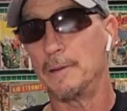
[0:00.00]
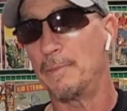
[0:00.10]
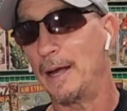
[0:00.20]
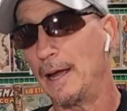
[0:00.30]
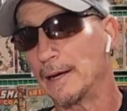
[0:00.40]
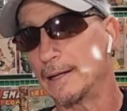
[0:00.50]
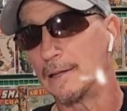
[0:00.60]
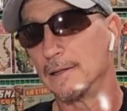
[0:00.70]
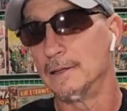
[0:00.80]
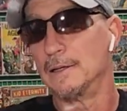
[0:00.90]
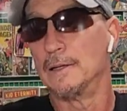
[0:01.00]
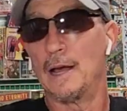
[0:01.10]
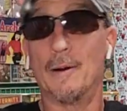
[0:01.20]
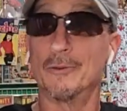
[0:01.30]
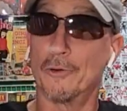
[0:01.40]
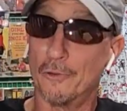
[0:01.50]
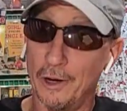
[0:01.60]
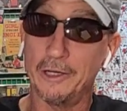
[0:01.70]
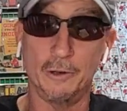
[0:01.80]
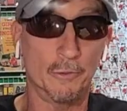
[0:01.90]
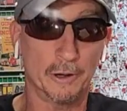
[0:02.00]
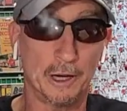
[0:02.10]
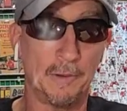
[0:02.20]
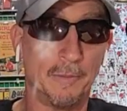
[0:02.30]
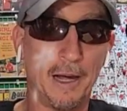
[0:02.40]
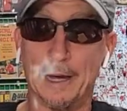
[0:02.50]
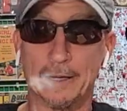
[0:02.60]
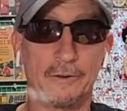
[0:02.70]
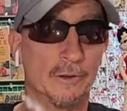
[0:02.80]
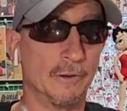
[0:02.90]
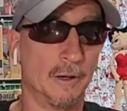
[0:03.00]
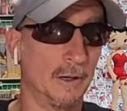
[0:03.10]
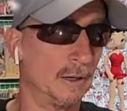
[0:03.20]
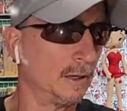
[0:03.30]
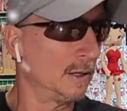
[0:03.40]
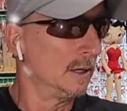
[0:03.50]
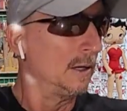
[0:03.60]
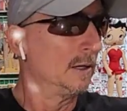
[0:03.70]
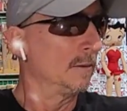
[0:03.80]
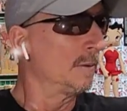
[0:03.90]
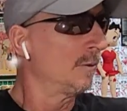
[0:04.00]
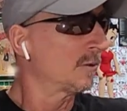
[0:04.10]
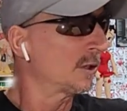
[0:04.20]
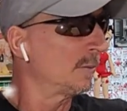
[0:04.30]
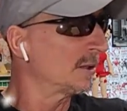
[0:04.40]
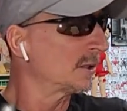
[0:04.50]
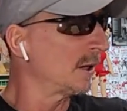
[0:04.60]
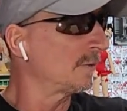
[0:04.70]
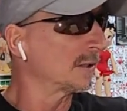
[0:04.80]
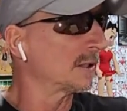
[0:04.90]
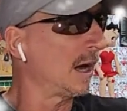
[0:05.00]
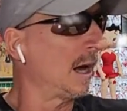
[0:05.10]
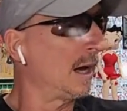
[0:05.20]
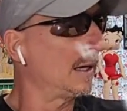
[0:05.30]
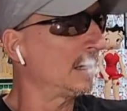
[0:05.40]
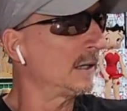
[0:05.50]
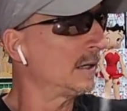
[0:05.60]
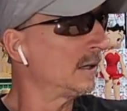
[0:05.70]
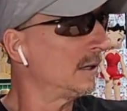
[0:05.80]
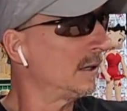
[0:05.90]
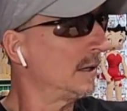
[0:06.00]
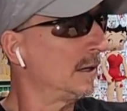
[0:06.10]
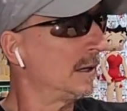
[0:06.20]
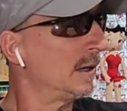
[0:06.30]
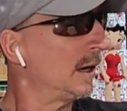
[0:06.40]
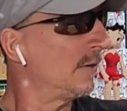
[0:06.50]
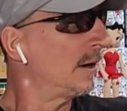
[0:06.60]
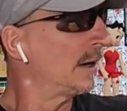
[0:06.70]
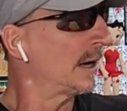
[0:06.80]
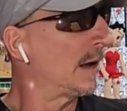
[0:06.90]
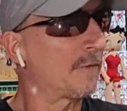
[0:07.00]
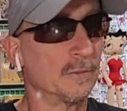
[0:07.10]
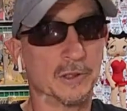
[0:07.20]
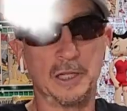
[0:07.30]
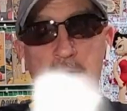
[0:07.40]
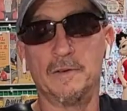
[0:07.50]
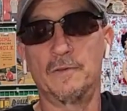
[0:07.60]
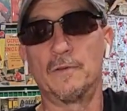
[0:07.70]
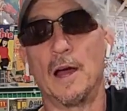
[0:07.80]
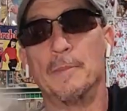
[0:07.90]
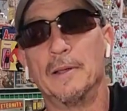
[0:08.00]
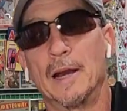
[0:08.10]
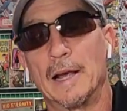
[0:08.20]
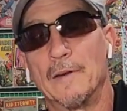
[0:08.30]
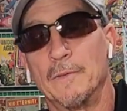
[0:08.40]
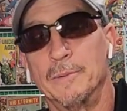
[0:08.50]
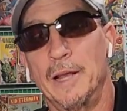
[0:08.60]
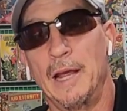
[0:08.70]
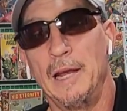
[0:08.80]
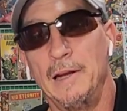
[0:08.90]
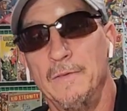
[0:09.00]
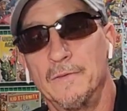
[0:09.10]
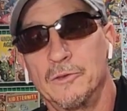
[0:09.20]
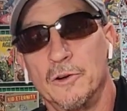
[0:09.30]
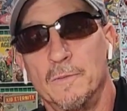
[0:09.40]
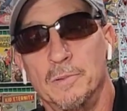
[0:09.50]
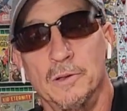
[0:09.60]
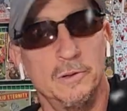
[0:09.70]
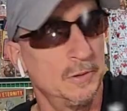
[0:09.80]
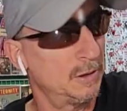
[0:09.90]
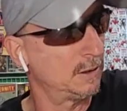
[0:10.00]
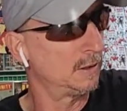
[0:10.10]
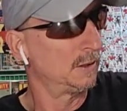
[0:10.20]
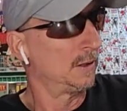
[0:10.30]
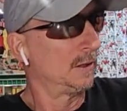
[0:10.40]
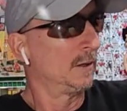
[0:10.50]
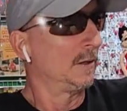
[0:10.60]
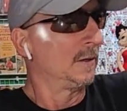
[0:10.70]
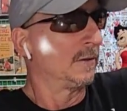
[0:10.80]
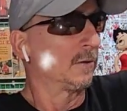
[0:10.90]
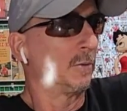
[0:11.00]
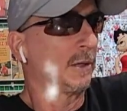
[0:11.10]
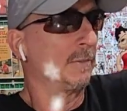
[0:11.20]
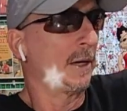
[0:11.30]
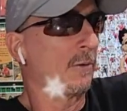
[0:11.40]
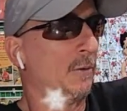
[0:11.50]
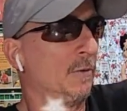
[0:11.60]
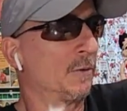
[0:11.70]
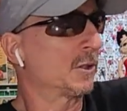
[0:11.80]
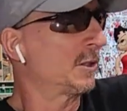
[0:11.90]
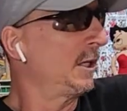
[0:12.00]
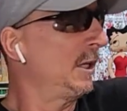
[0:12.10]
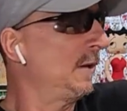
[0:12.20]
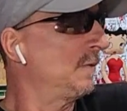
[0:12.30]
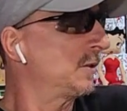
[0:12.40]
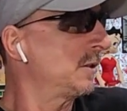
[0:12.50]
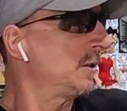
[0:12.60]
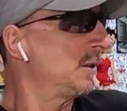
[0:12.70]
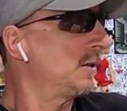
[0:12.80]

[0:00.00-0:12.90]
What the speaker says: Back. I was afraid you weren't coming back, so let me move some of this stuff aside that I got from Steve. I mean, that I got from Dave Surf Blue, so we can make room for Steve's